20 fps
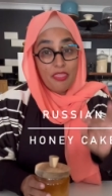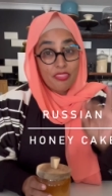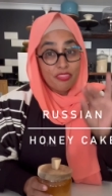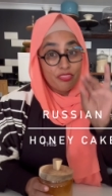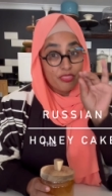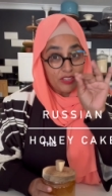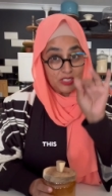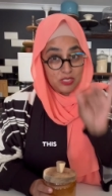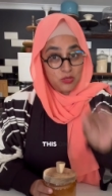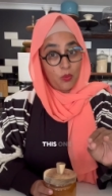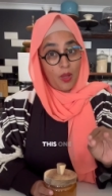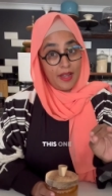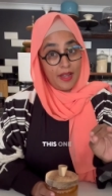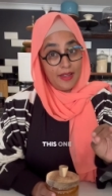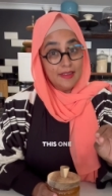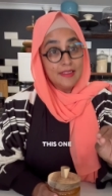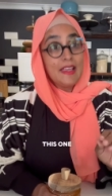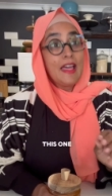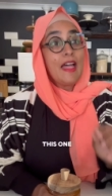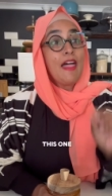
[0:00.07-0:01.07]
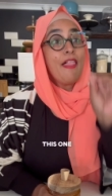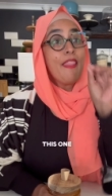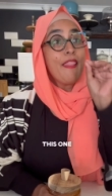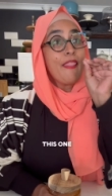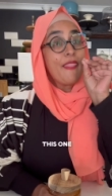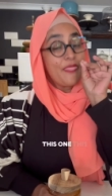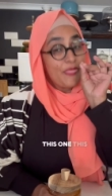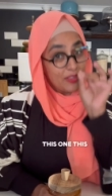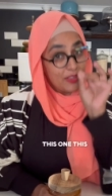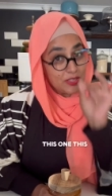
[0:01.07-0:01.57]
This
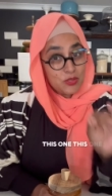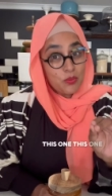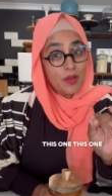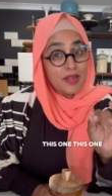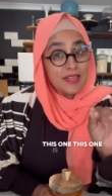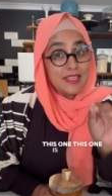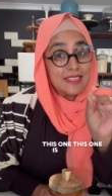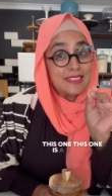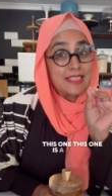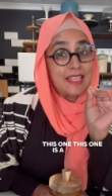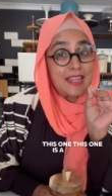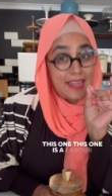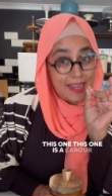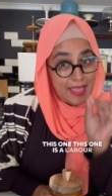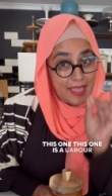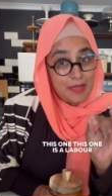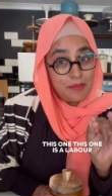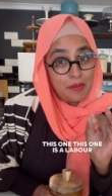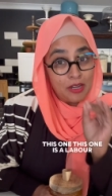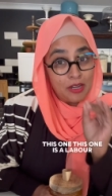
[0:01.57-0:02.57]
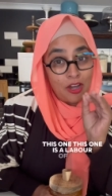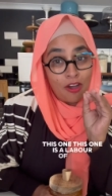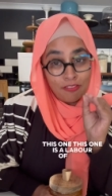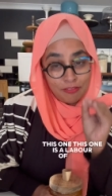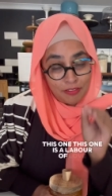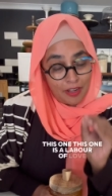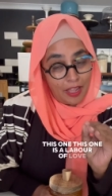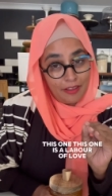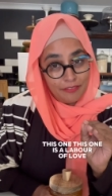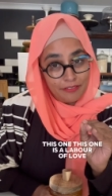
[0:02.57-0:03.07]
one is a labor
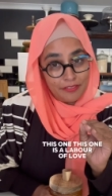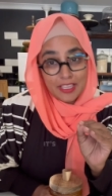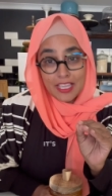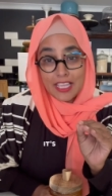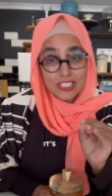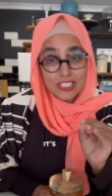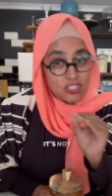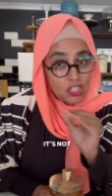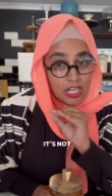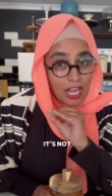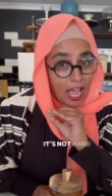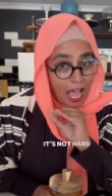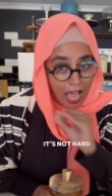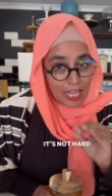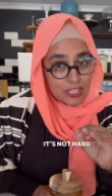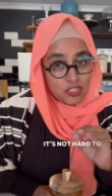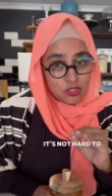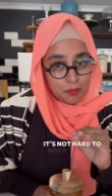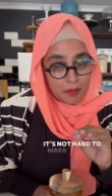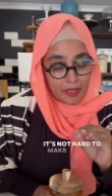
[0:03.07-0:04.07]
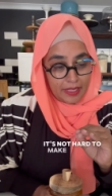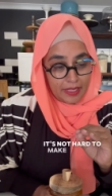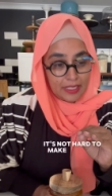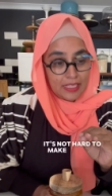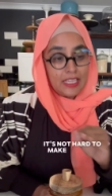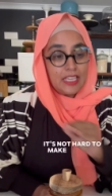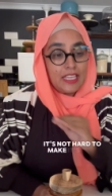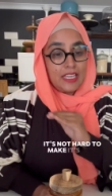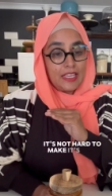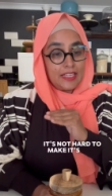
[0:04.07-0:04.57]
of love. It's not hard to make.
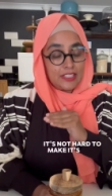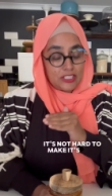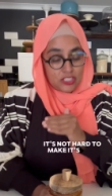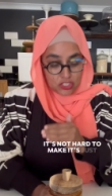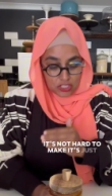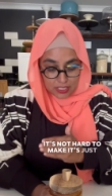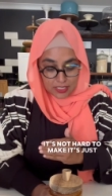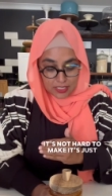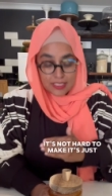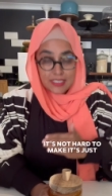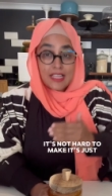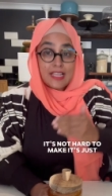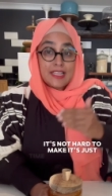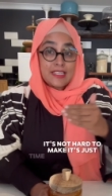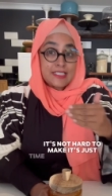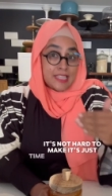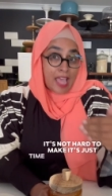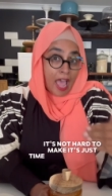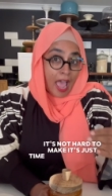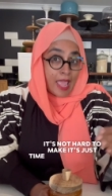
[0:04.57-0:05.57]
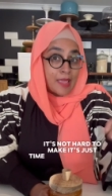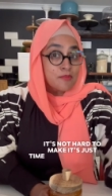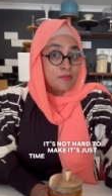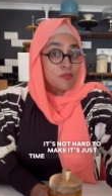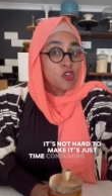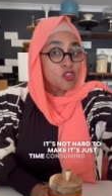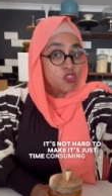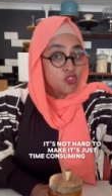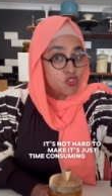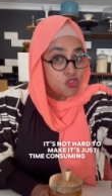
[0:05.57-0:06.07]
It's just time
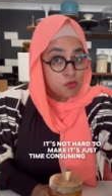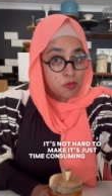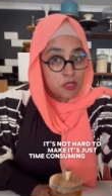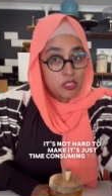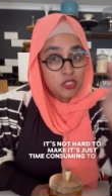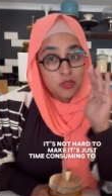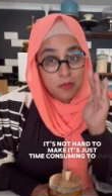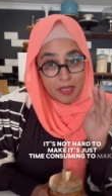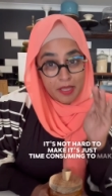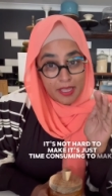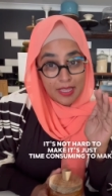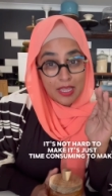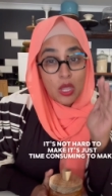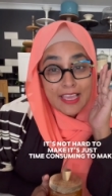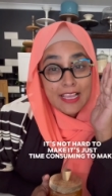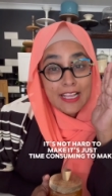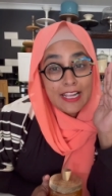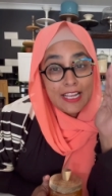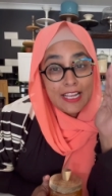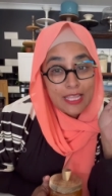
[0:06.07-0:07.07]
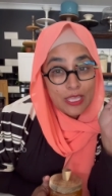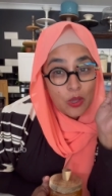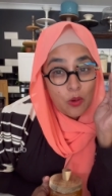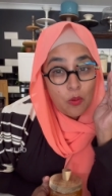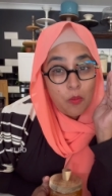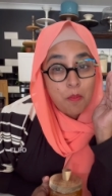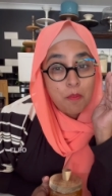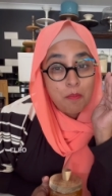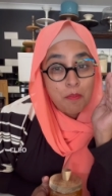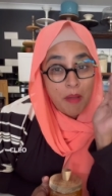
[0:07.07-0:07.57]
consuming to make.
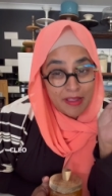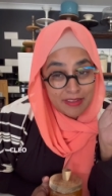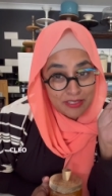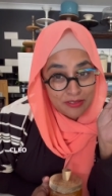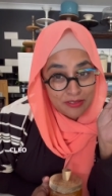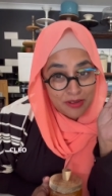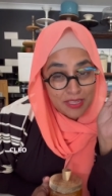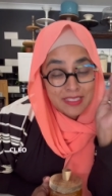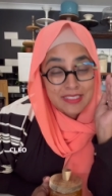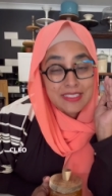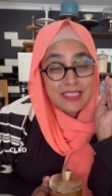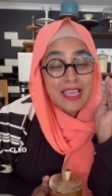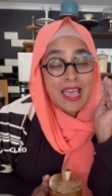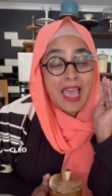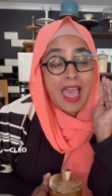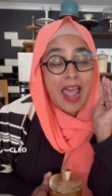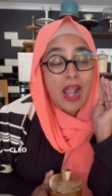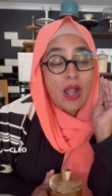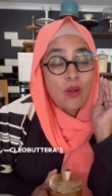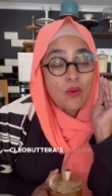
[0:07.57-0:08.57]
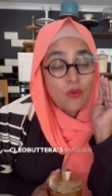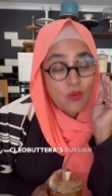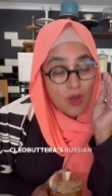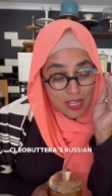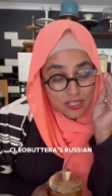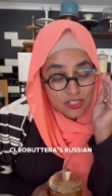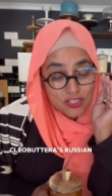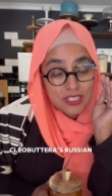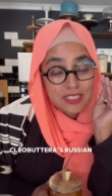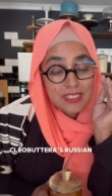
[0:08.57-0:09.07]
Cleopatra's
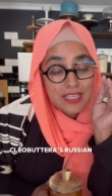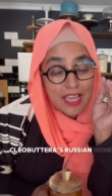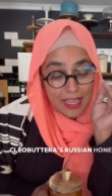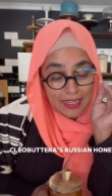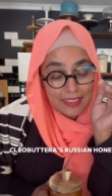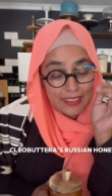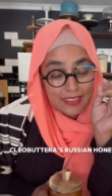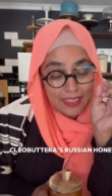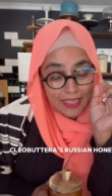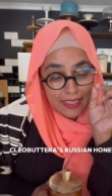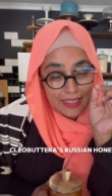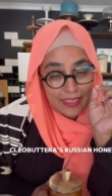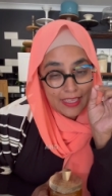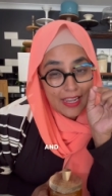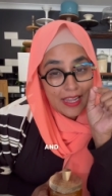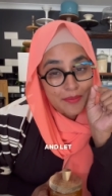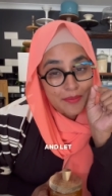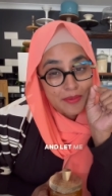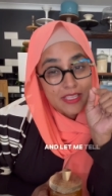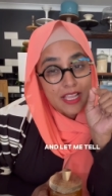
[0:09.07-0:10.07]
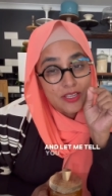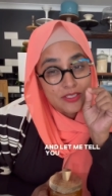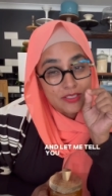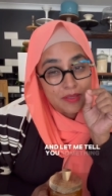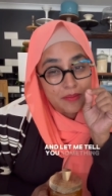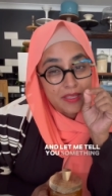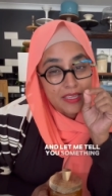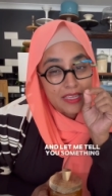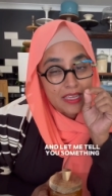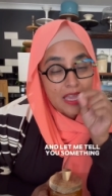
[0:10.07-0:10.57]
Russian honey cake. And let me tell you
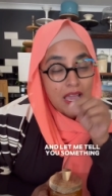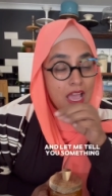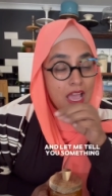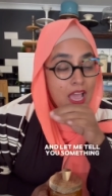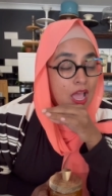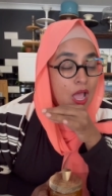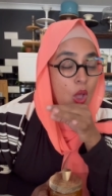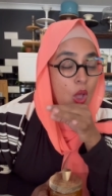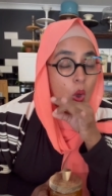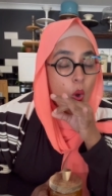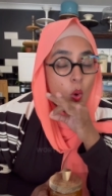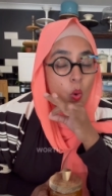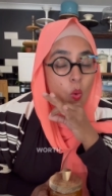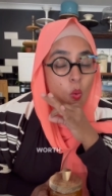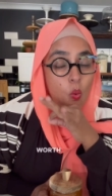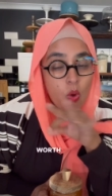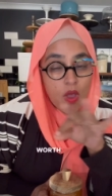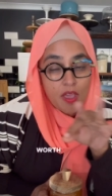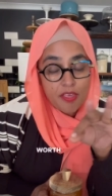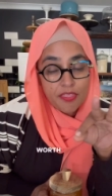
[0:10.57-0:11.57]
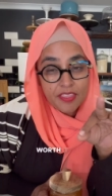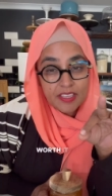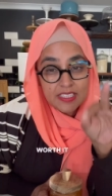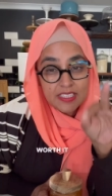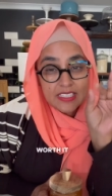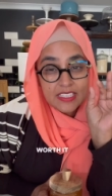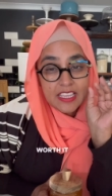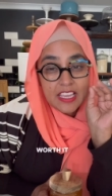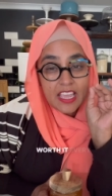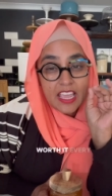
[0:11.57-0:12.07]
something, worth
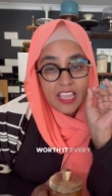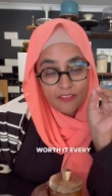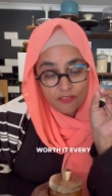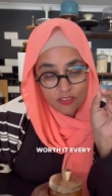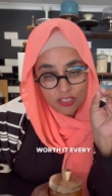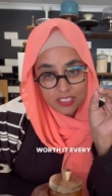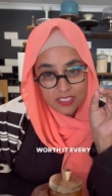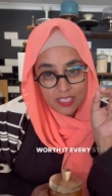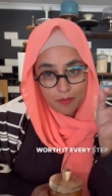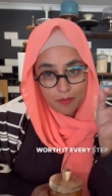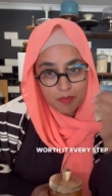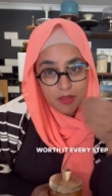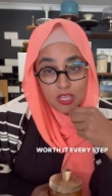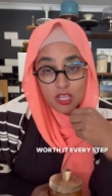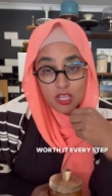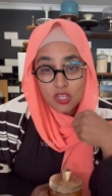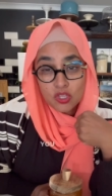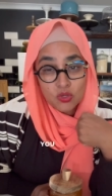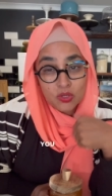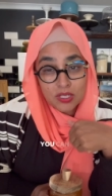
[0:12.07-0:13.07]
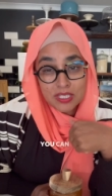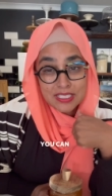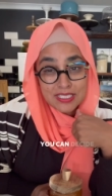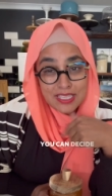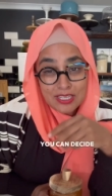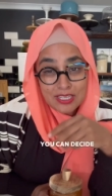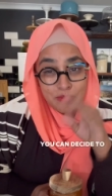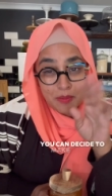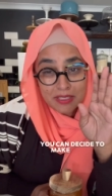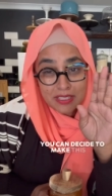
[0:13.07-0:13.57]
it every step. You can
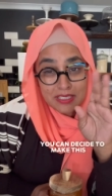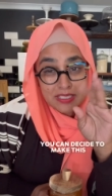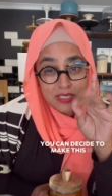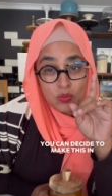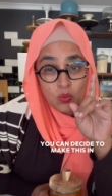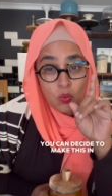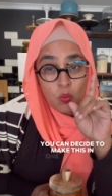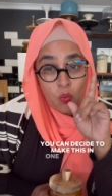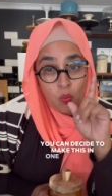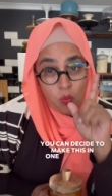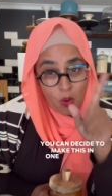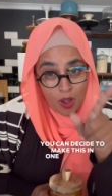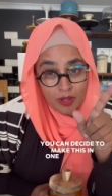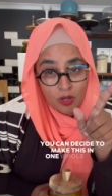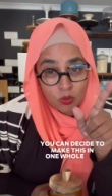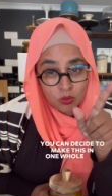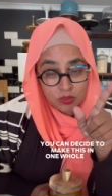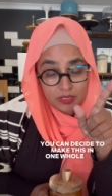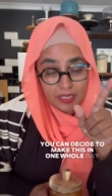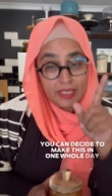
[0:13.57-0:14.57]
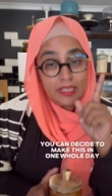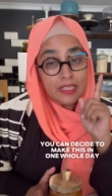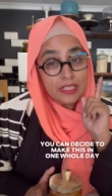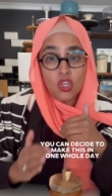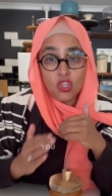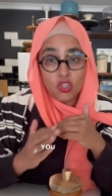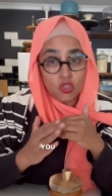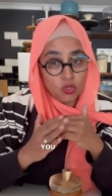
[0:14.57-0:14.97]
decide to make this in one whole day.